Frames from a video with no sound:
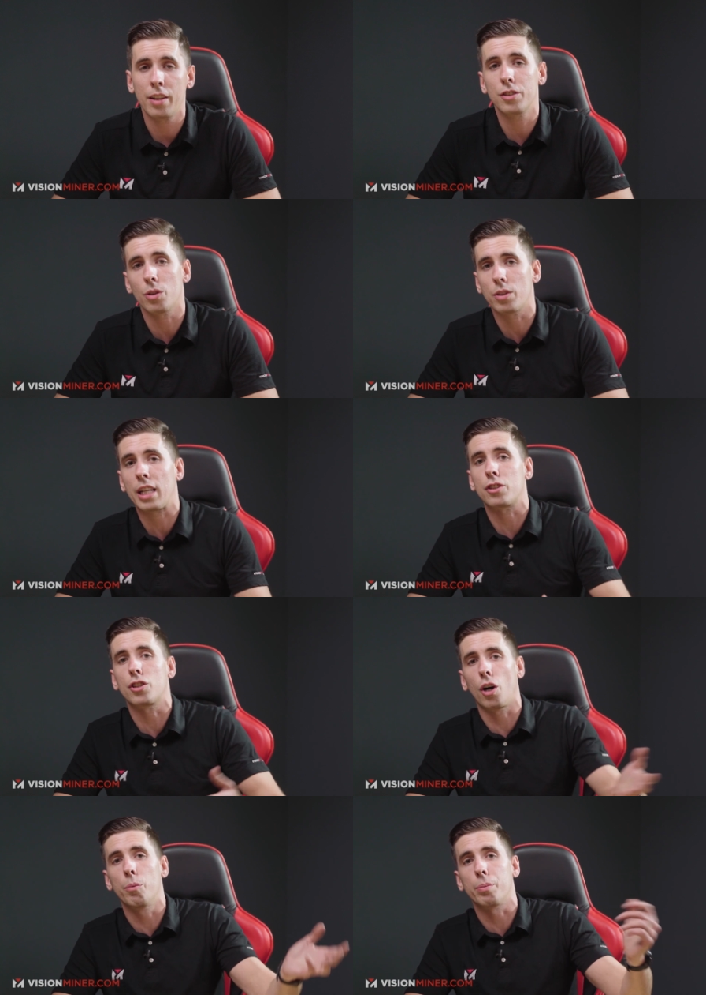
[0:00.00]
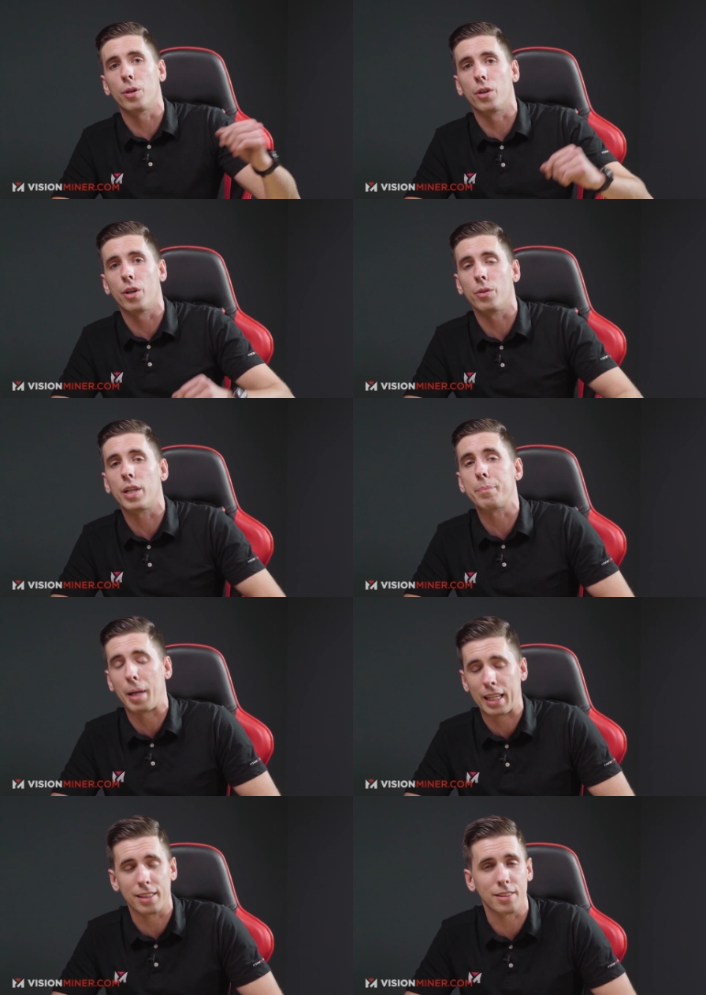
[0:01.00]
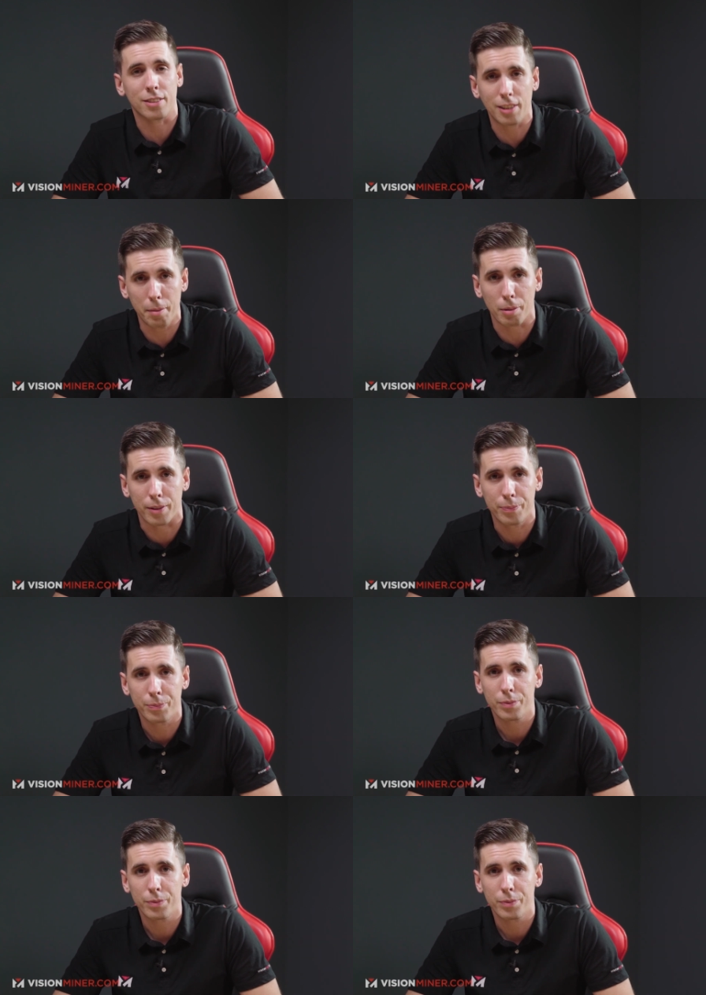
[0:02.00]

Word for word: and they sold that to GoProto back in December.